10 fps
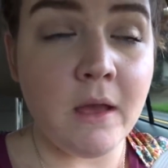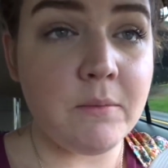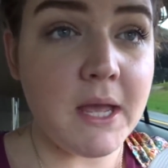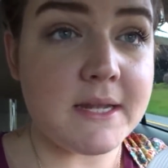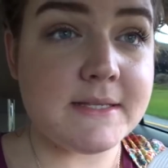
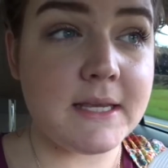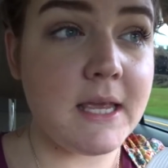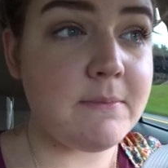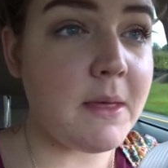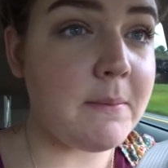We had to
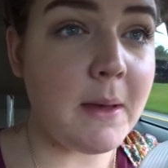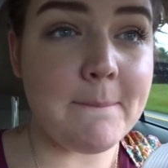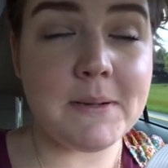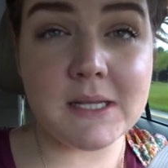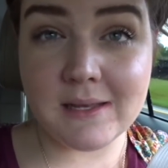keep them
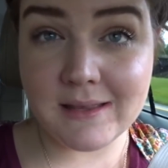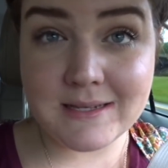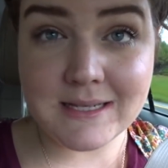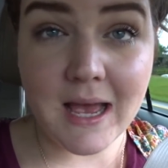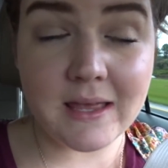completely
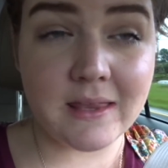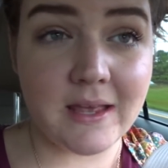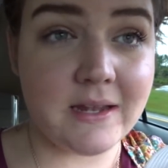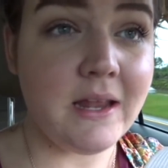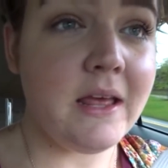
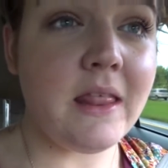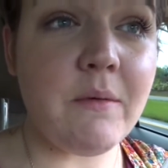silent.